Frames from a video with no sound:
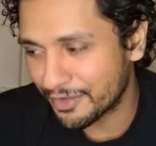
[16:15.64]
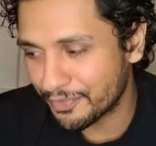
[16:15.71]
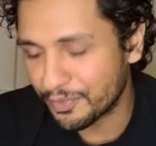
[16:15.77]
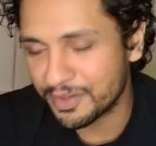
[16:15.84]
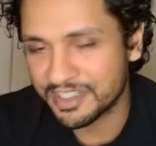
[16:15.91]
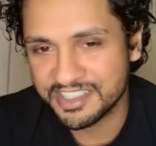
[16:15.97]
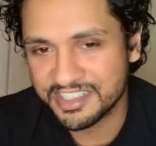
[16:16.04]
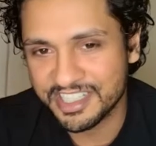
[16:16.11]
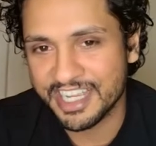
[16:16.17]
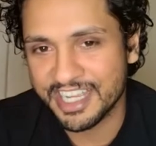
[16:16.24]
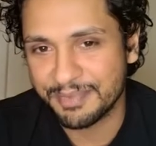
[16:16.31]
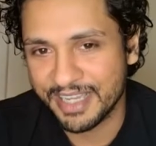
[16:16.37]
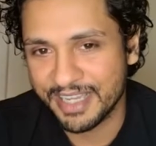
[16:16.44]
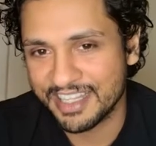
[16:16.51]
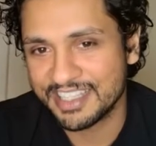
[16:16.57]
one to shake,
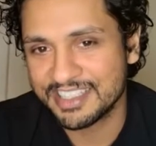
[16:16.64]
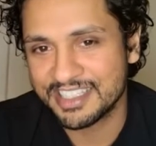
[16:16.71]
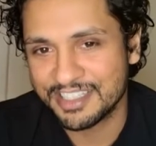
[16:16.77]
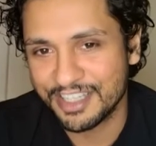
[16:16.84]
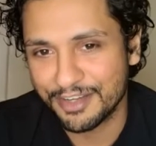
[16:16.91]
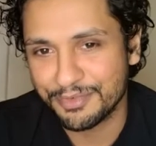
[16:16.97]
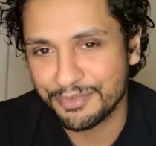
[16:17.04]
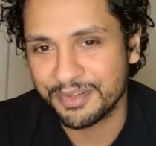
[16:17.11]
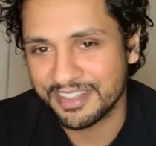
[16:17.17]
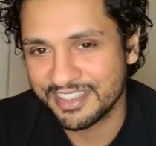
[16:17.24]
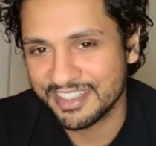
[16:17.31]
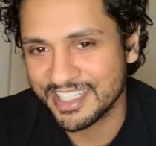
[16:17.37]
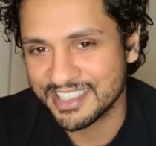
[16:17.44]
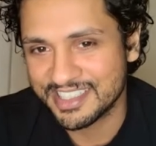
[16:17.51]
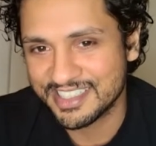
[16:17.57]
man. That's a tough one.
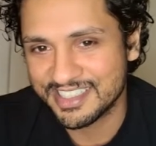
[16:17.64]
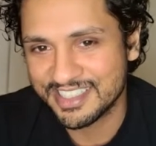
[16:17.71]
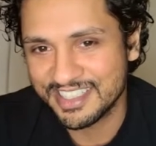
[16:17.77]
That's